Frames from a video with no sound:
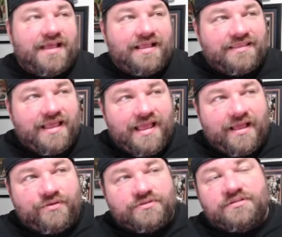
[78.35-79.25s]
at the
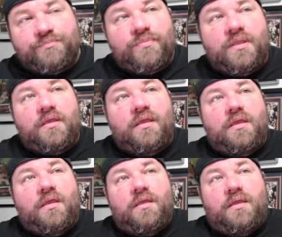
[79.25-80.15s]
house.
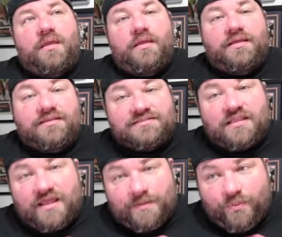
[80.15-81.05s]
This is a
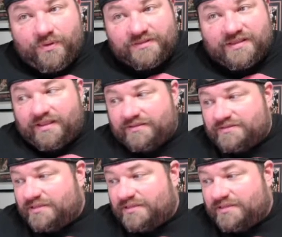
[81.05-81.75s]
lot of points, guys.